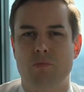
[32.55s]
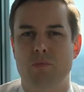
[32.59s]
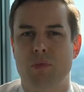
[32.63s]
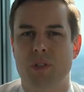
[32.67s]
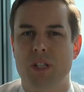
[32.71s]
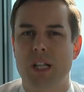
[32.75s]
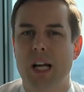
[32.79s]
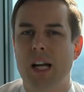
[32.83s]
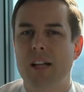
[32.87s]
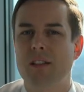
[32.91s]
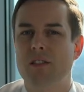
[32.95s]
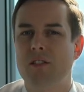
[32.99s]

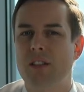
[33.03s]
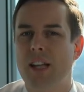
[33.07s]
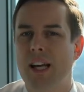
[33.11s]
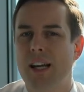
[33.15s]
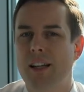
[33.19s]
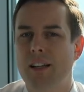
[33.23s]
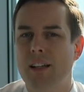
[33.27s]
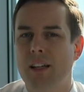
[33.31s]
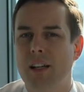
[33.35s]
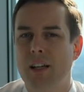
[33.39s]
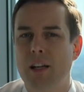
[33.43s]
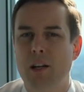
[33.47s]
Besides
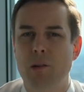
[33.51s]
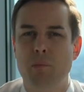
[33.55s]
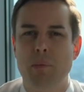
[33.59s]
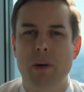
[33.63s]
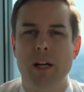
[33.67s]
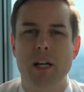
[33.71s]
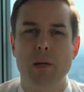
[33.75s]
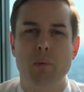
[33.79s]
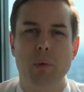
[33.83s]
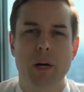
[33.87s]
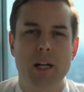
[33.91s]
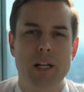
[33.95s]
that,
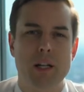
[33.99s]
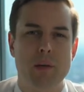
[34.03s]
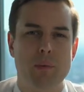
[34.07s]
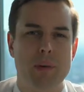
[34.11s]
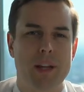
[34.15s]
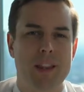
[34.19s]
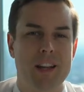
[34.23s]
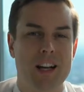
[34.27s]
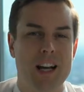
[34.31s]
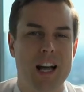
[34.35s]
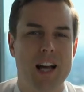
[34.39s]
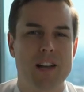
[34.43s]
many wonder
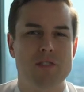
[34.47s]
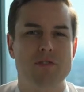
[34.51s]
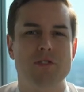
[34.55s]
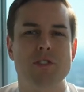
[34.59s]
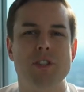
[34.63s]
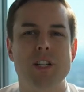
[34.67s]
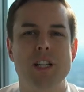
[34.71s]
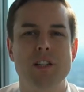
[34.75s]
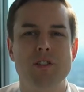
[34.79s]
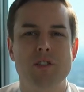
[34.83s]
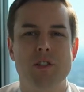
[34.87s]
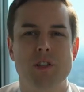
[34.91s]
where the
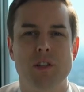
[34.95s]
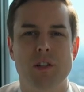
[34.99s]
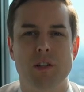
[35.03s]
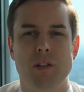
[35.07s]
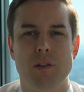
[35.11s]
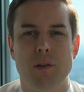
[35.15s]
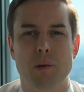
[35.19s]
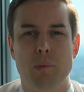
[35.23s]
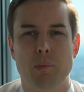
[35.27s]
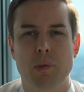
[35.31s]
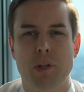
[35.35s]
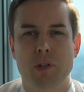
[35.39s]
contradiction
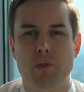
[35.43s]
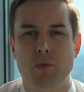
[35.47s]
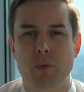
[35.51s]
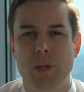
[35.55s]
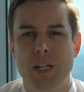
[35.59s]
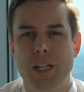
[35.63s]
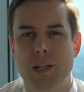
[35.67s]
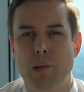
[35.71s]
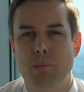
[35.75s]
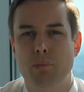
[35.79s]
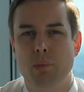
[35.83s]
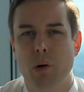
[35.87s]

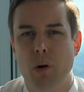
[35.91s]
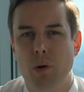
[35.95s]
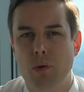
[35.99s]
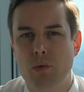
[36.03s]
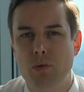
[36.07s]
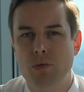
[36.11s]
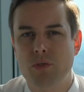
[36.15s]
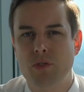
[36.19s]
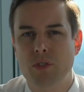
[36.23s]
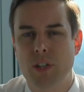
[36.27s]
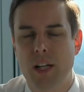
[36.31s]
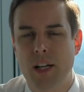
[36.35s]
between the
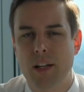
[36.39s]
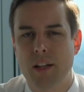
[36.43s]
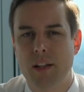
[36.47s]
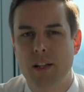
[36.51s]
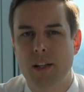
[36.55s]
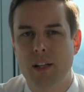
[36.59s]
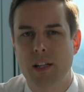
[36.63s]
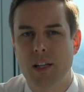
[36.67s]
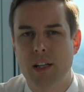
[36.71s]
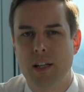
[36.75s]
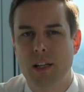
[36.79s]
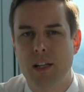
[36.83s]
polls and
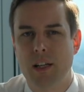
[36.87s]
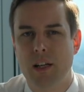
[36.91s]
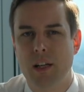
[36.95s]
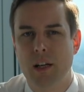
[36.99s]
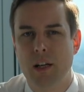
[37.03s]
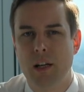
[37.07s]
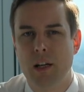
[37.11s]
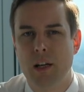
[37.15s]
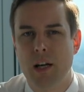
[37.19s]
the